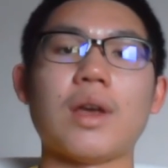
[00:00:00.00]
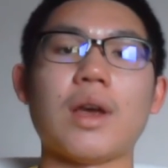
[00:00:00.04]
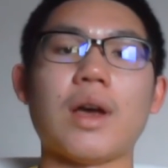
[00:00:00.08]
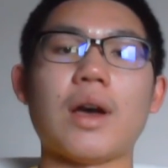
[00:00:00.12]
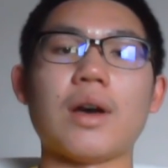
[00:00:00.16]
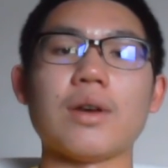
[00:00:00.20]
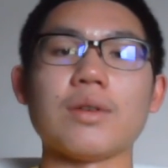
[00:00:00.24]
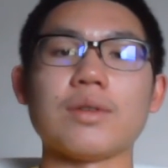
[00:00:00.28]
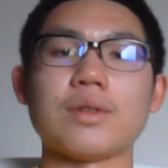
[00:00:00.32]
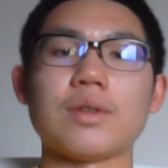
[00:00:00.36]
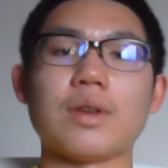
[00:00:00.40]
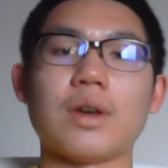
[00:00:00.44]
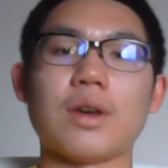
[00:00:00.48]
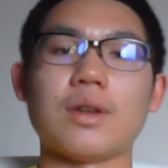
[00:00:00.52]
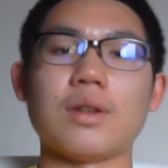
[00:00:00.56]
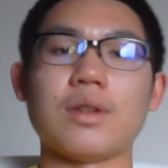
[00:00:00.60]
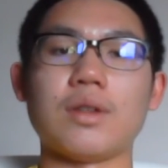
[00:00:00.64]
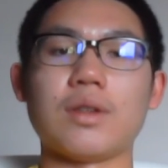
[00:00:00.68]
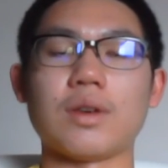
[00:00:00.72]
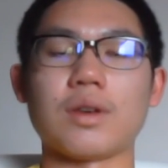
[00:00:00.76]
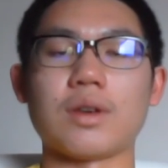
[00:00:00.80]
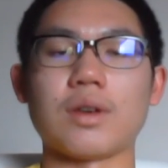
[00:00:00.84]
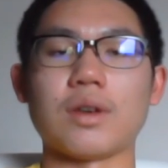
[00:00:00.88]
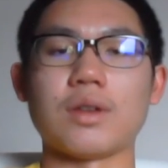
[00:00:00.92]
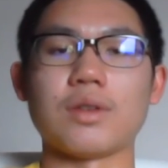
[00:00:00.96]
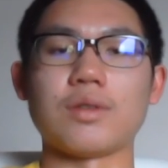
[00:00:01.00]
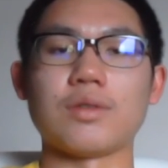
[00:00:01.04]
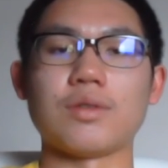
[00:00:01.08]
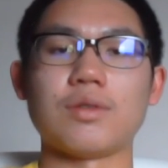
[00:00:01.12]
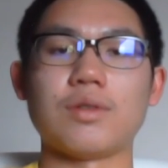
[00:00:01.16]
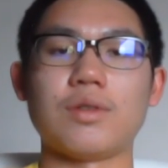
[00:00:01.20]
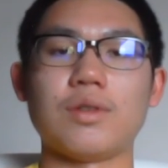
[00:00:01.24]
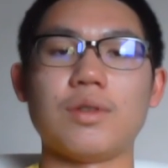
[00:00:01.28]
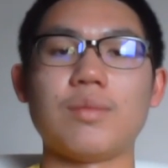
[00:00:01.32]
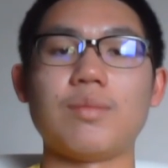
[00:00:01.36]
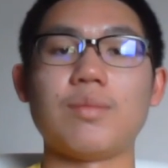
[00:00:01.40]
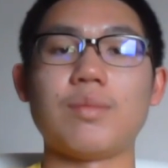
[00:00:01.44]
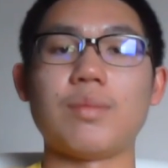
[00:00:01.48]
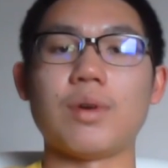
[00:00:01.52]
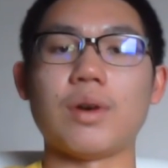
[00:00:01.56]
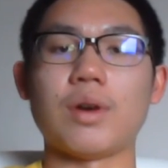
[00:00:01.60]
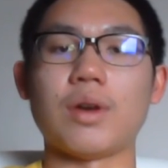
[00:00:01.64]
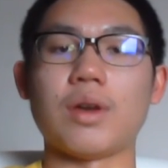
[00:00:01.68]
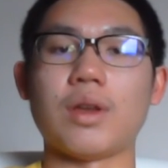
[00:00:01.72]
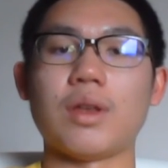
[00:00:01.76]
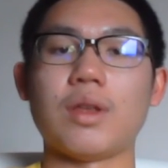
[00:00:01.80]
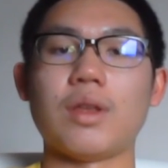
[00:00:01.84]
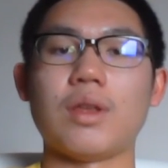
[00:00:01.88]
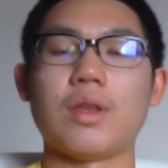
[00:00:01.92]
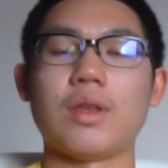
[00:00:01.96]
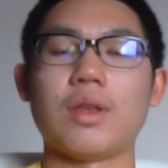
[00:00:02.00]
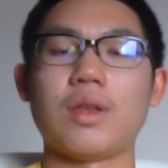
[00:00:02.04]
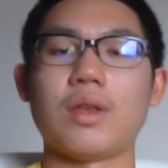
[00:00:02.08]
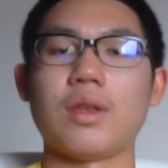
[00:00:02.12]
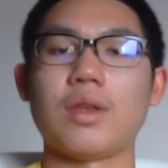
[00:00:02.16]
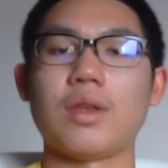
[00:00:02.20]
outside of the country, but